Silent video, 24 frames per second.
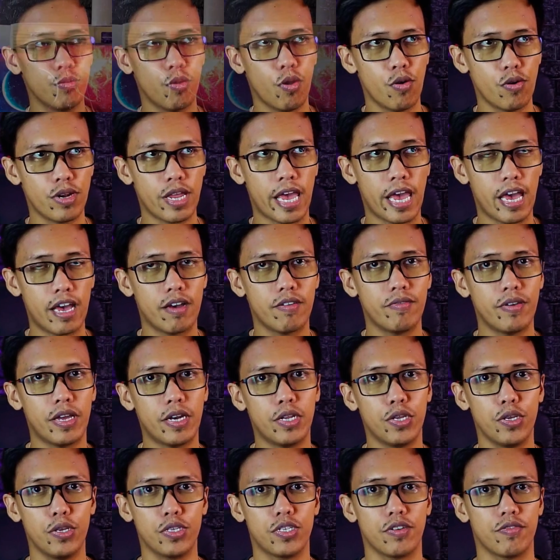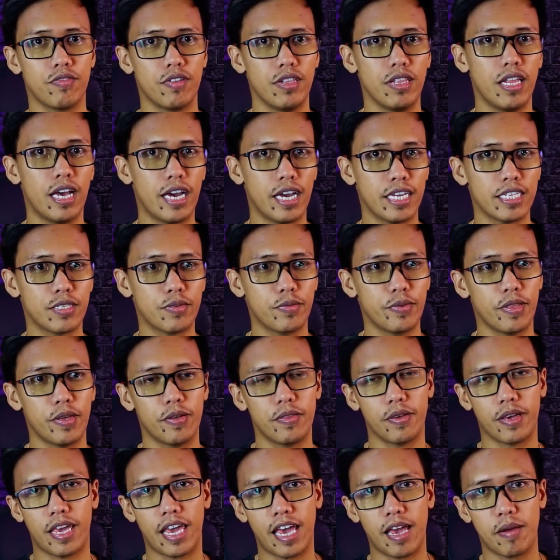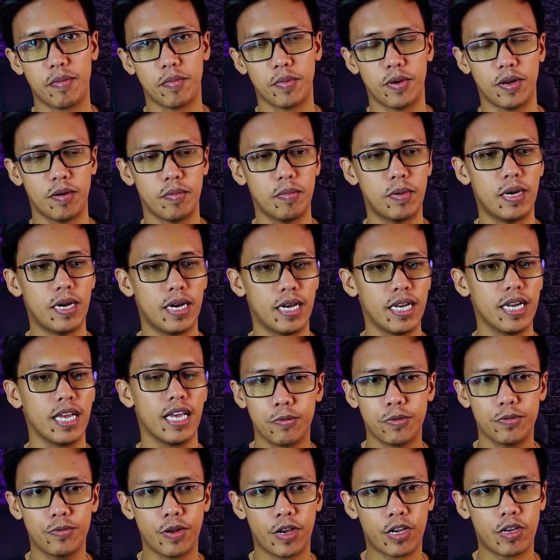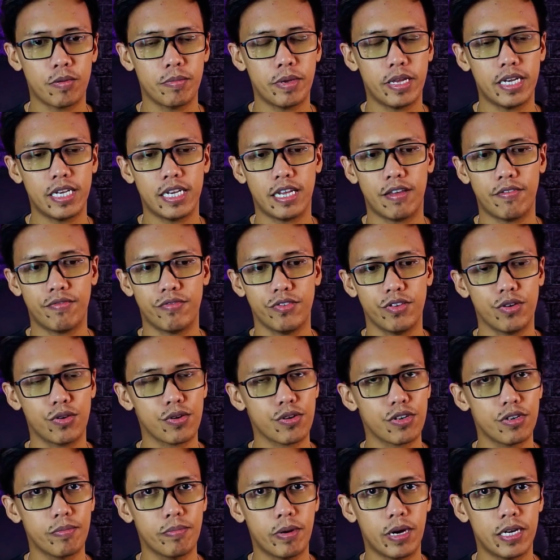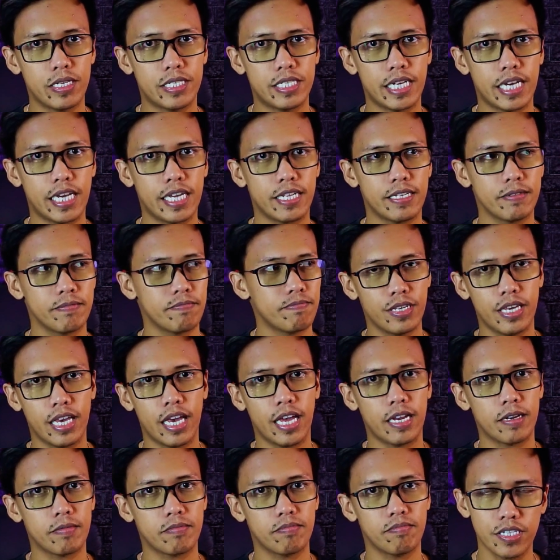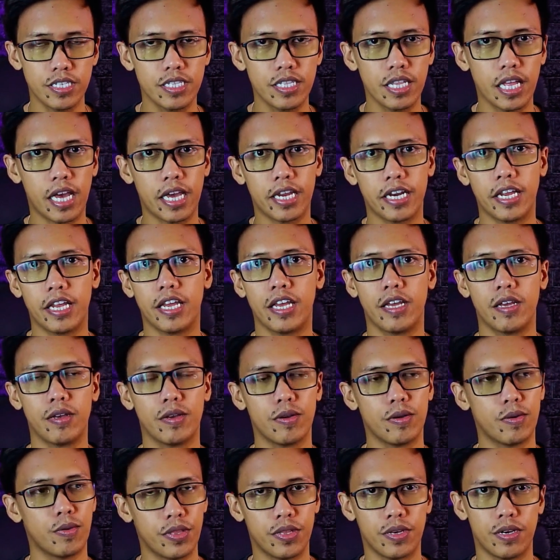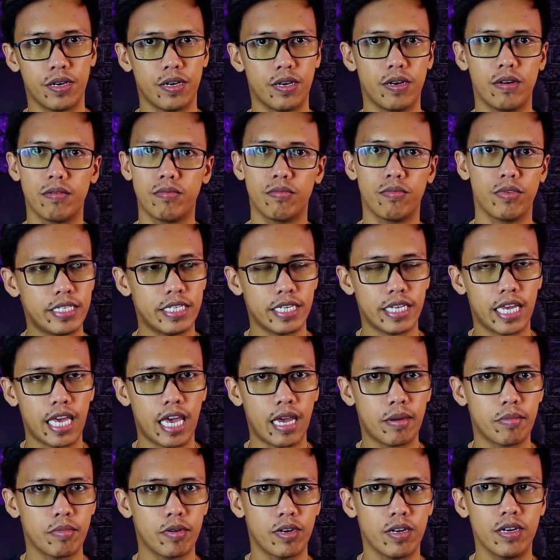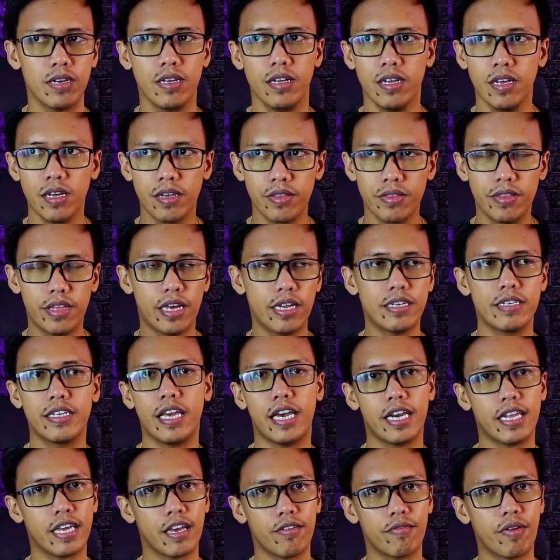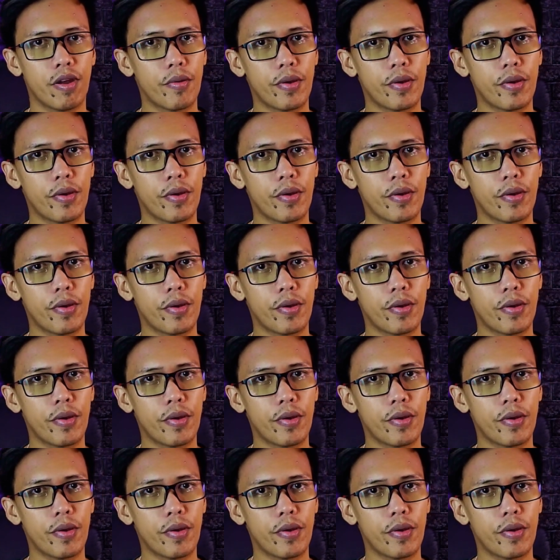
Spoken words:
you won't have any use of the lights without the camera, but I would recommend if you're on a budget, you get good lighting with a basic camera than getting